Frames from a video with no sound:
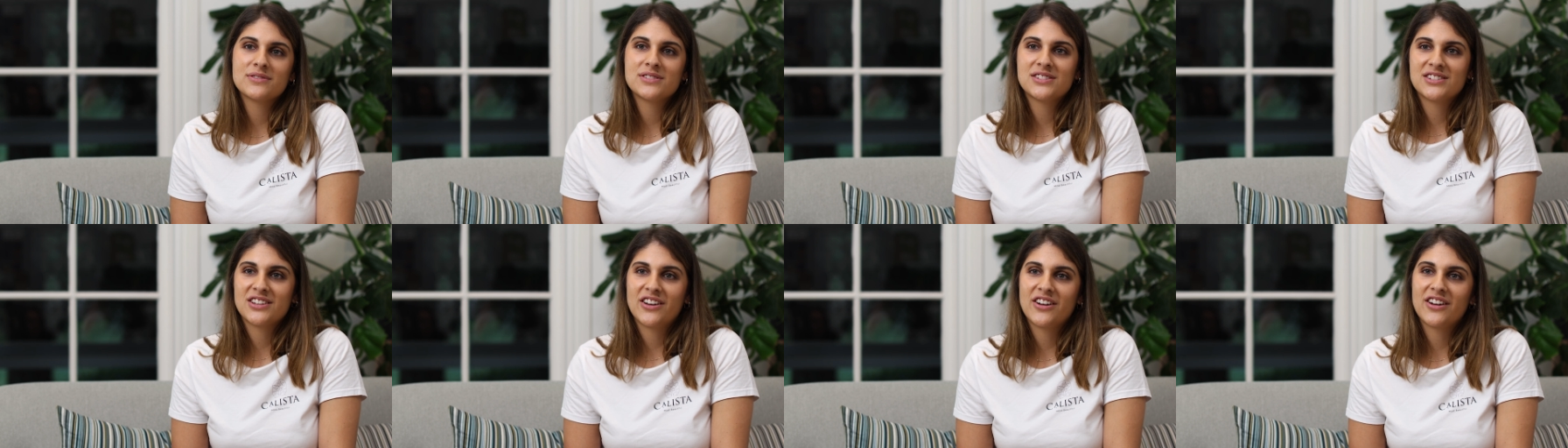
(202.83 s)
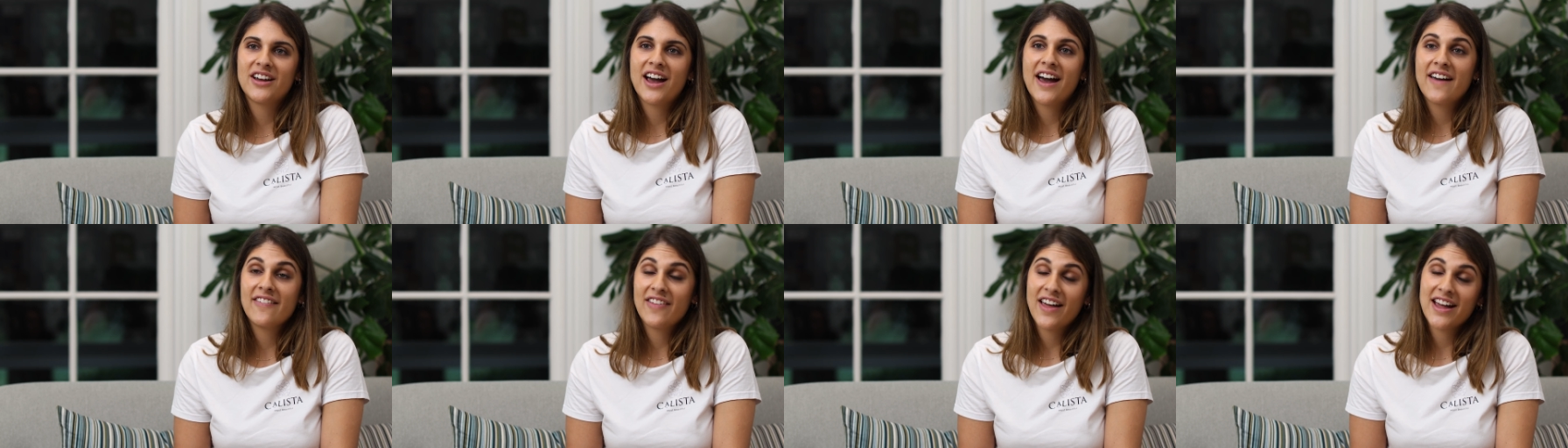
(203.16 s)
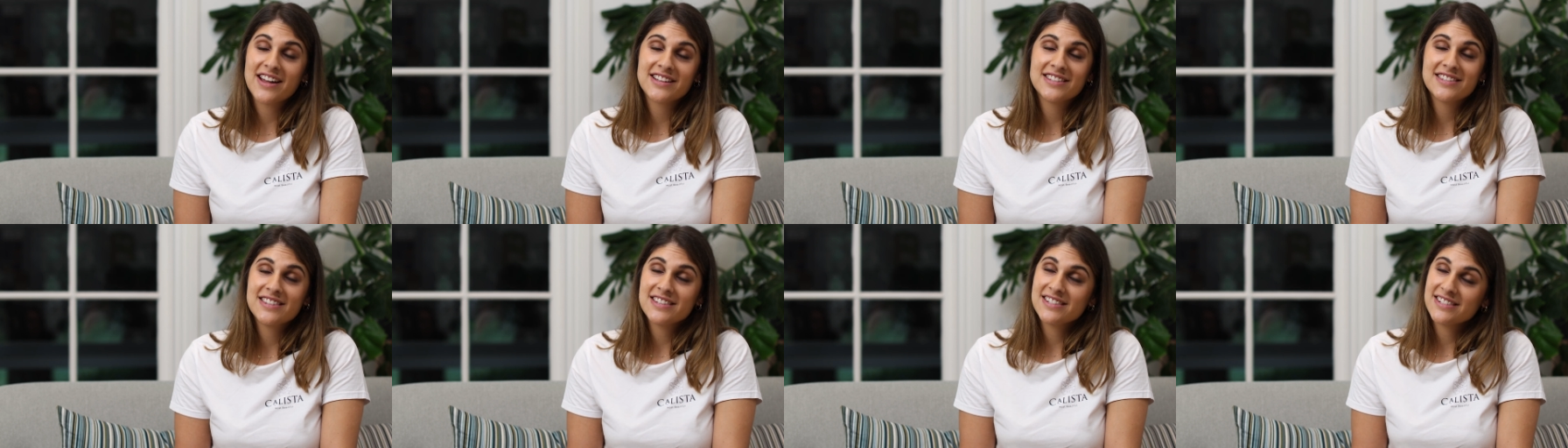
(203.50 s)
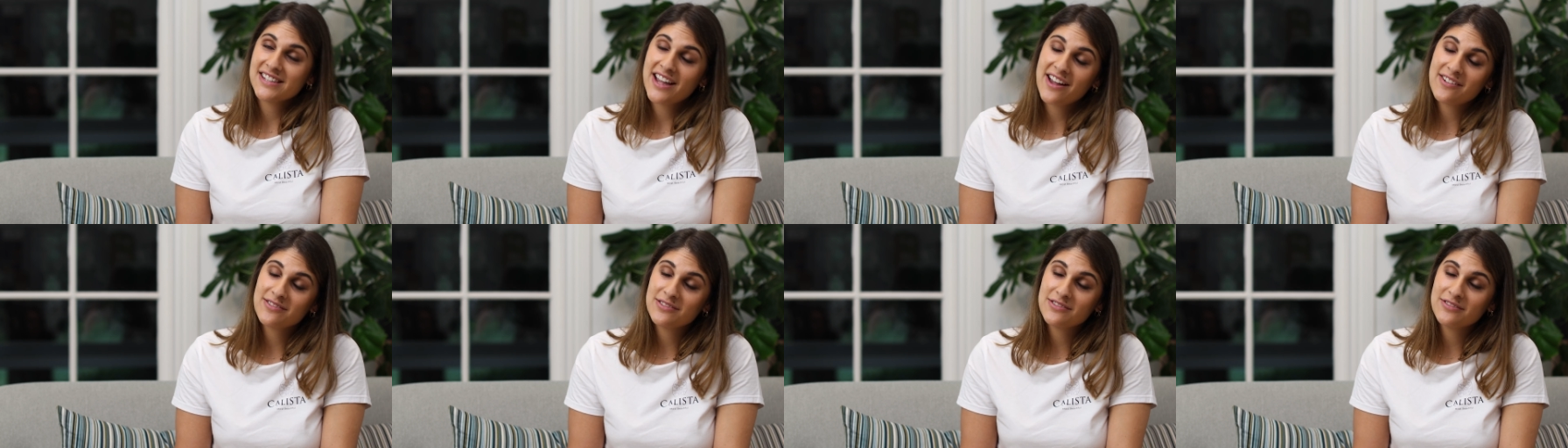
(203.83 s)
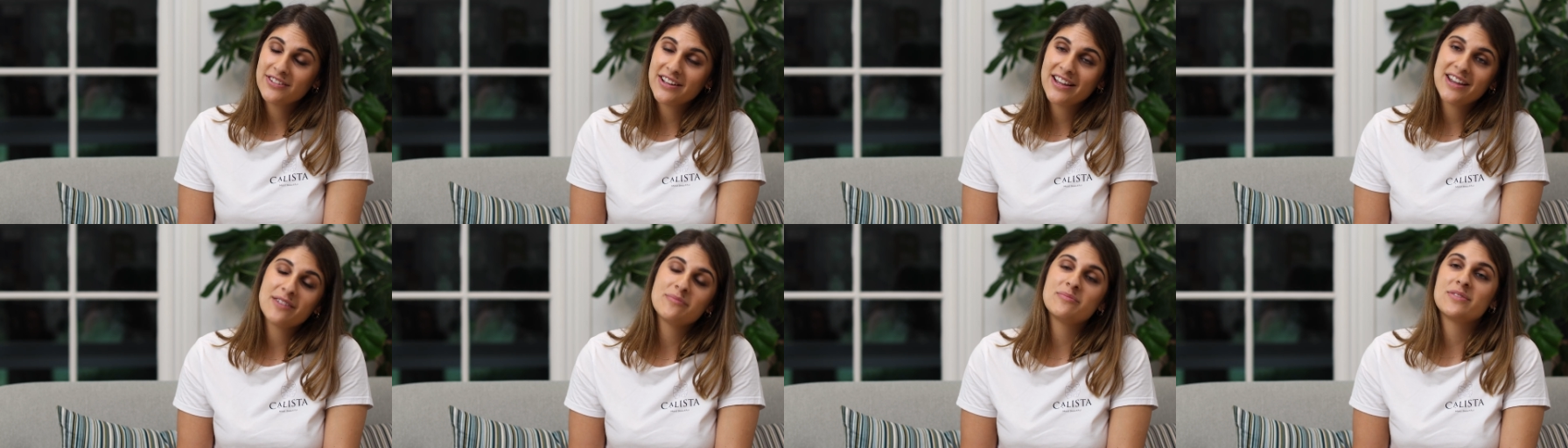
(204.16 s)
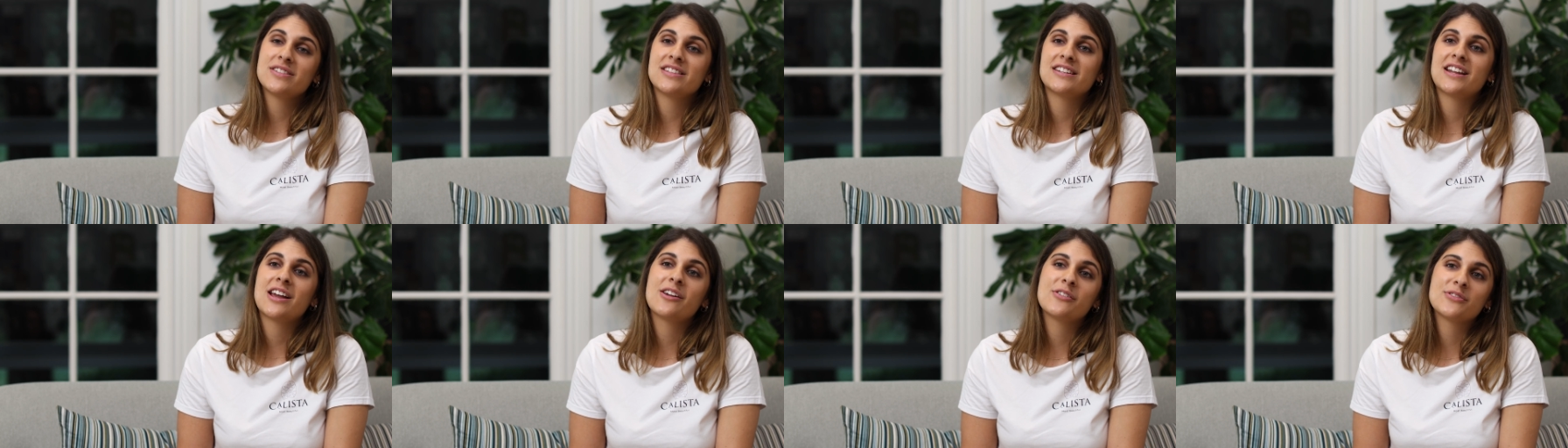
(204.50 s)
So I liked the sound of it,
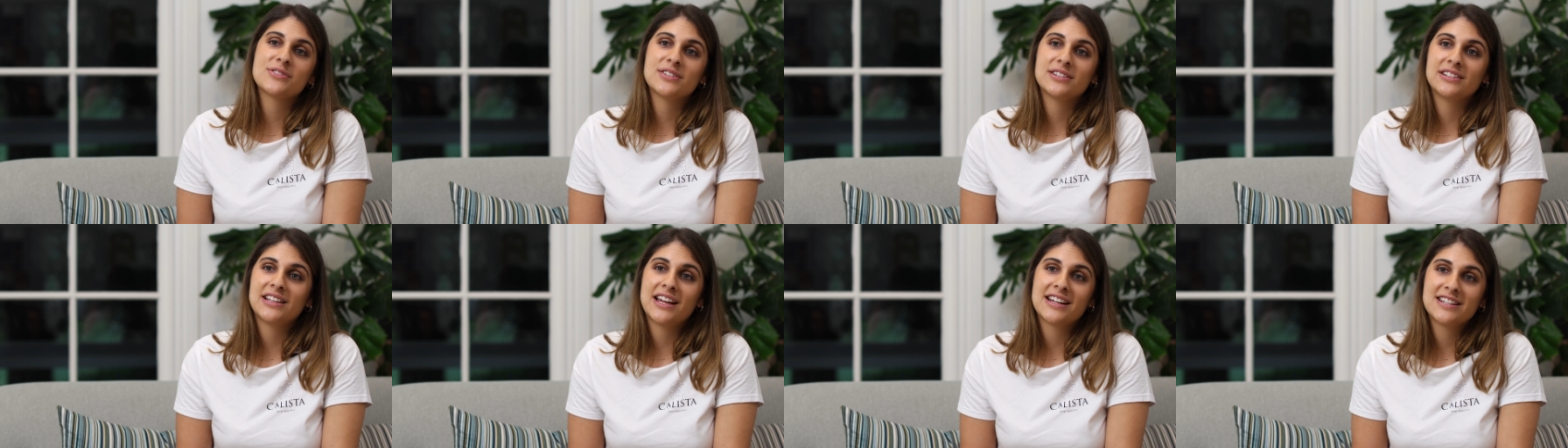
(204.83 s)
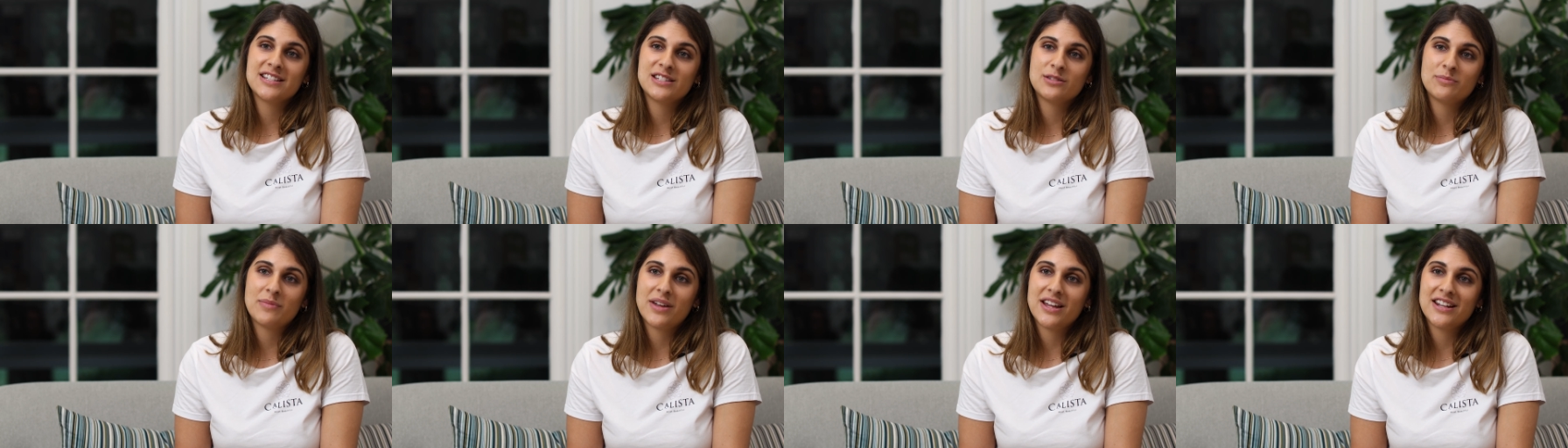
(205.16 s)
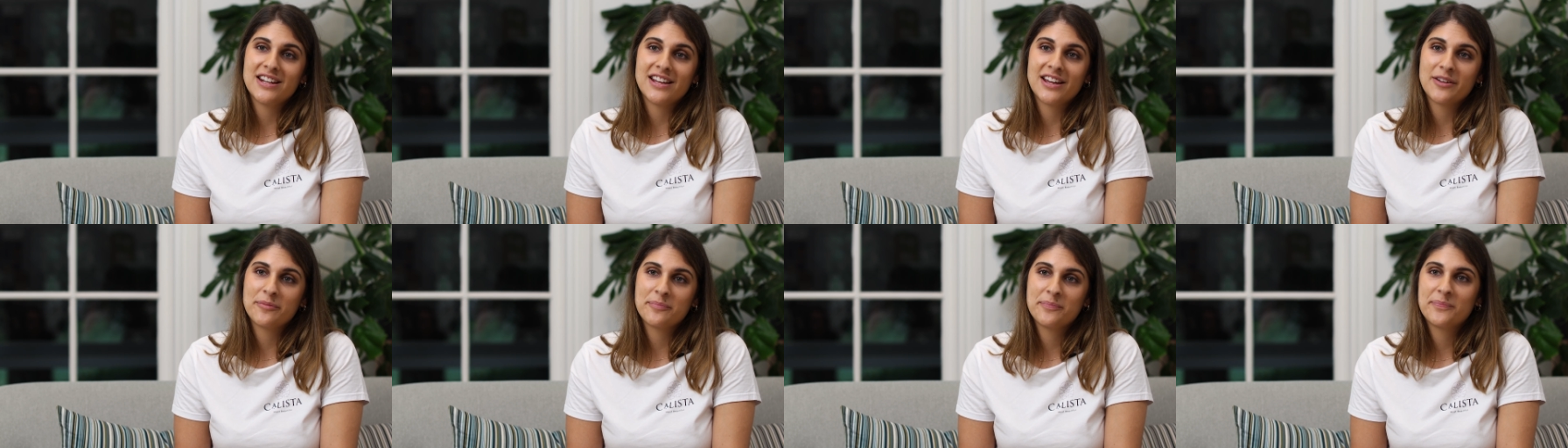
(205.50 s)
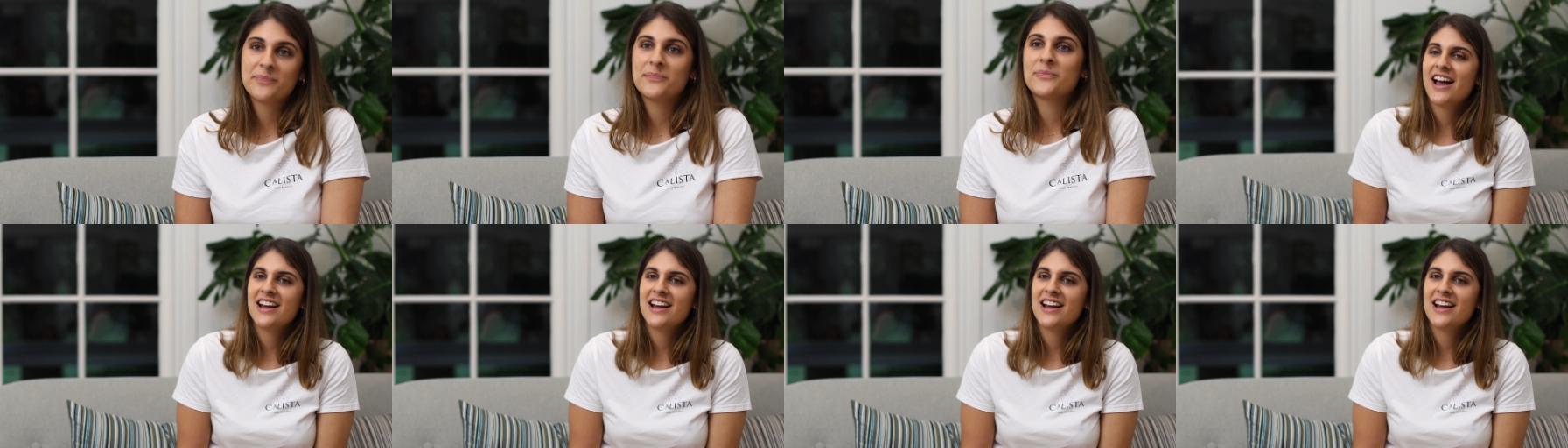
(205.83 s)
but then I also liked its meaning.